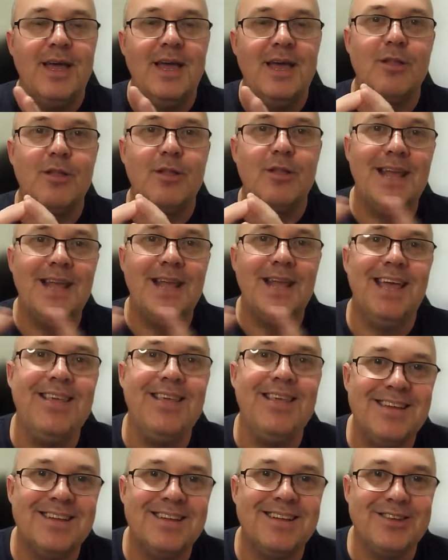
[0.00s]
is a lot
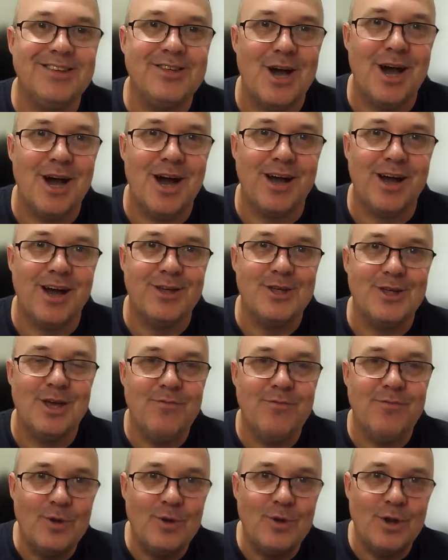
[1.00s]
easier to charge
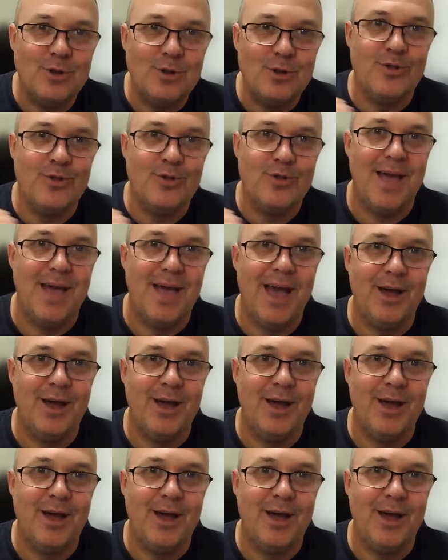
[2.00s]
if you want to do some